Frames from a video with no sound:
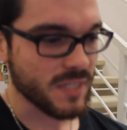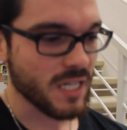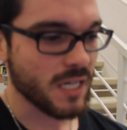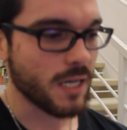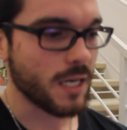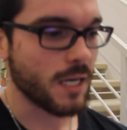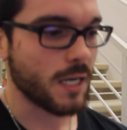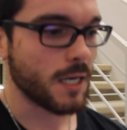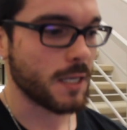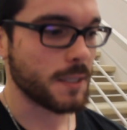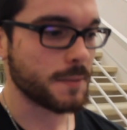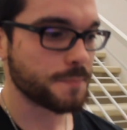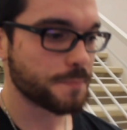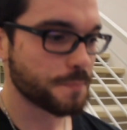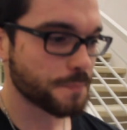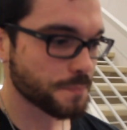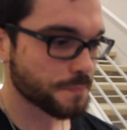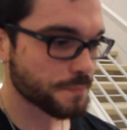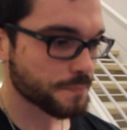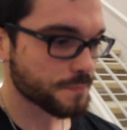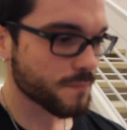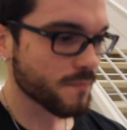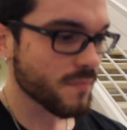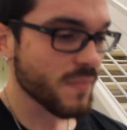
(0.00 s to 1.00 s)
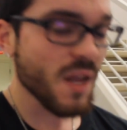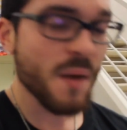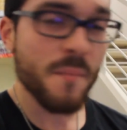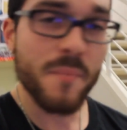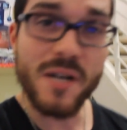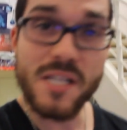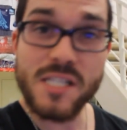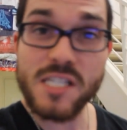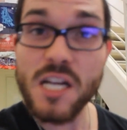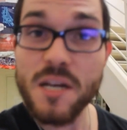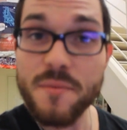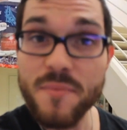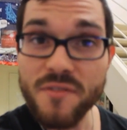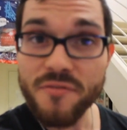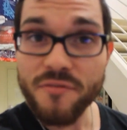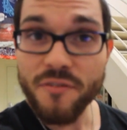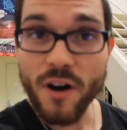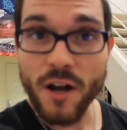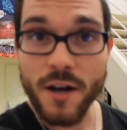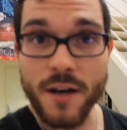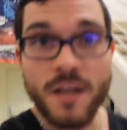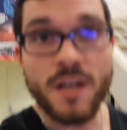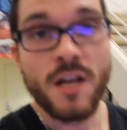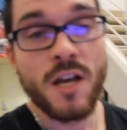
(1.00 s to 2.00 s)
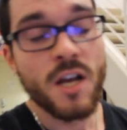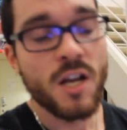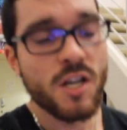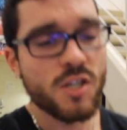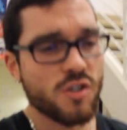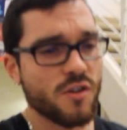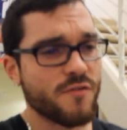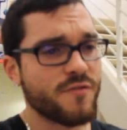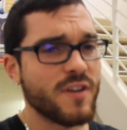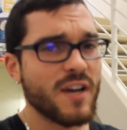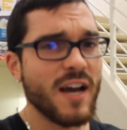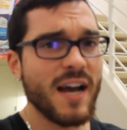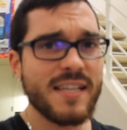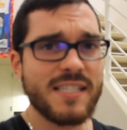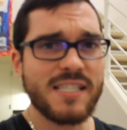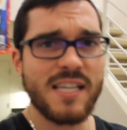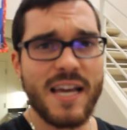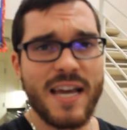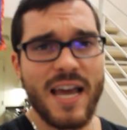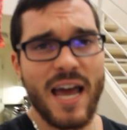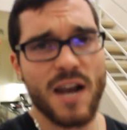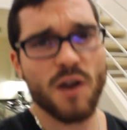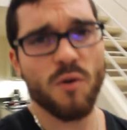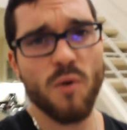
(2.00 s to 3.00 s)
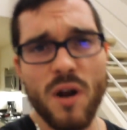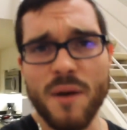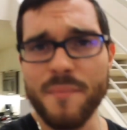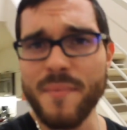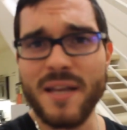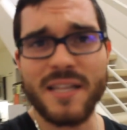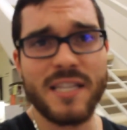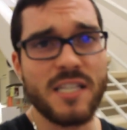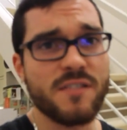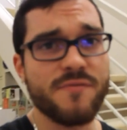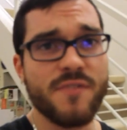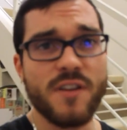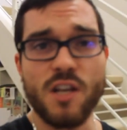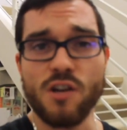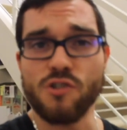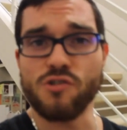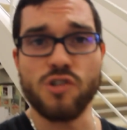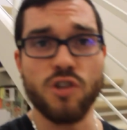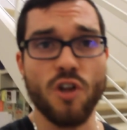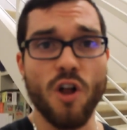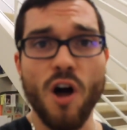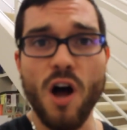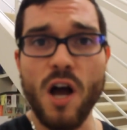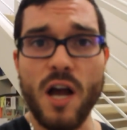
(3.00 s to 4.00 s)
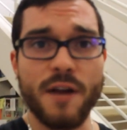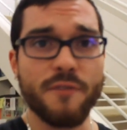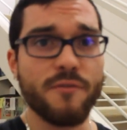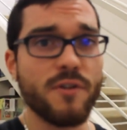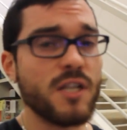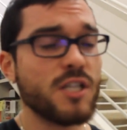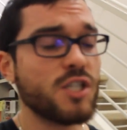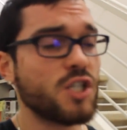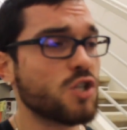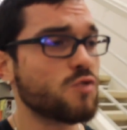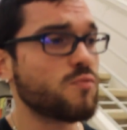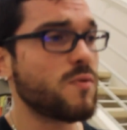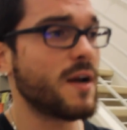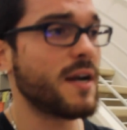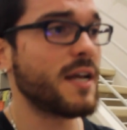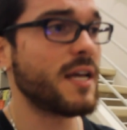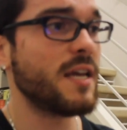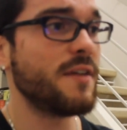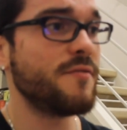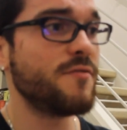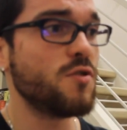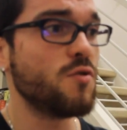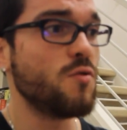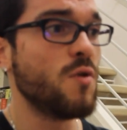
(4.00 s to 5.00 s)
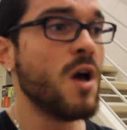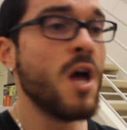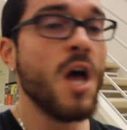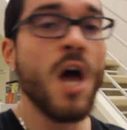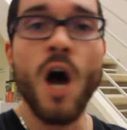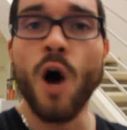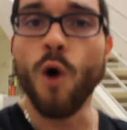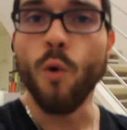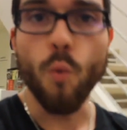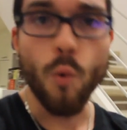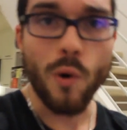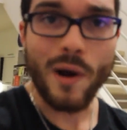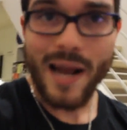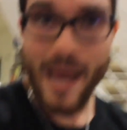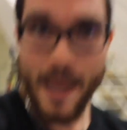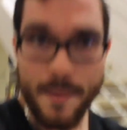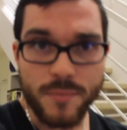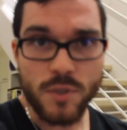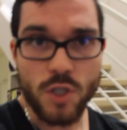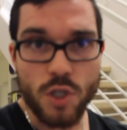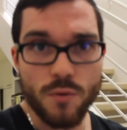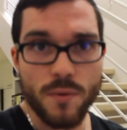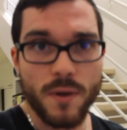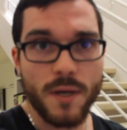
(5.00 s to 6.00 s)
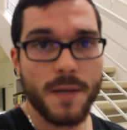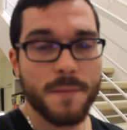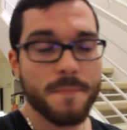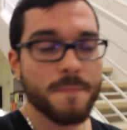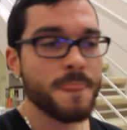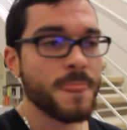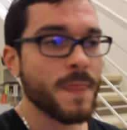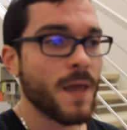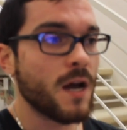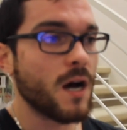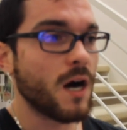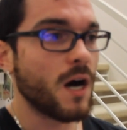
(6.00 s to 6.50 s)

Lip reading: But it's gonna be fun. So if you guys like, I don't wanna make these videos long. I really just wanna give you what I'm doing,